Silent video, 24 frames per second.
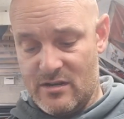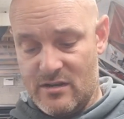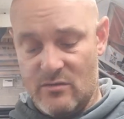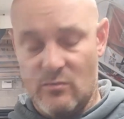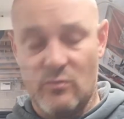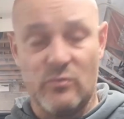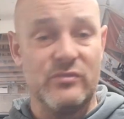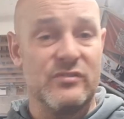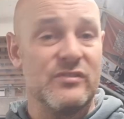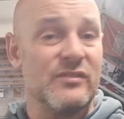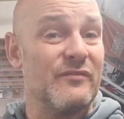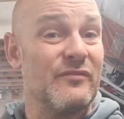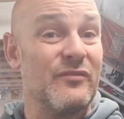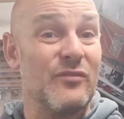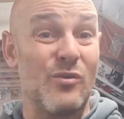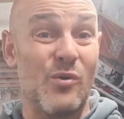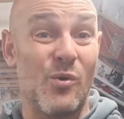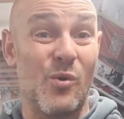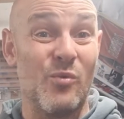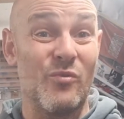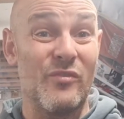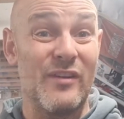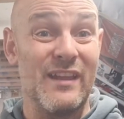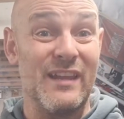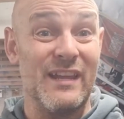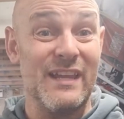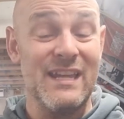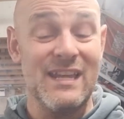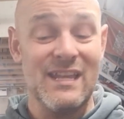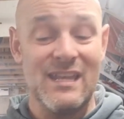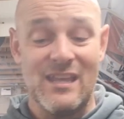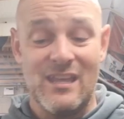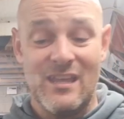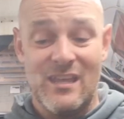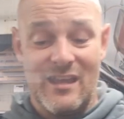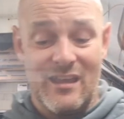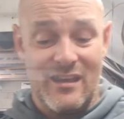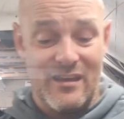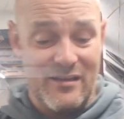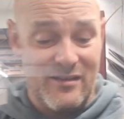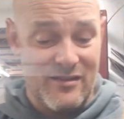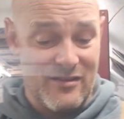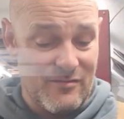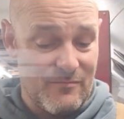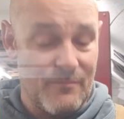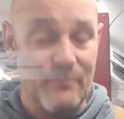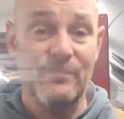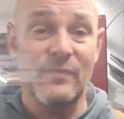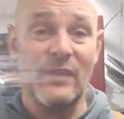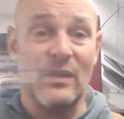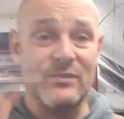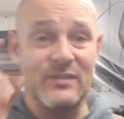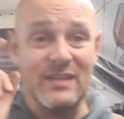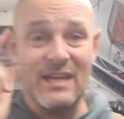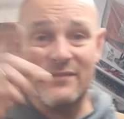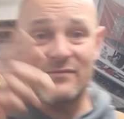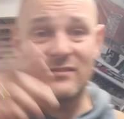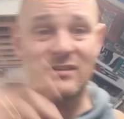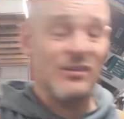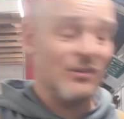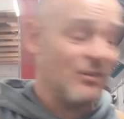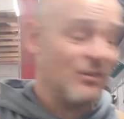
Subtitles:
once and for all, really. I'll take it to the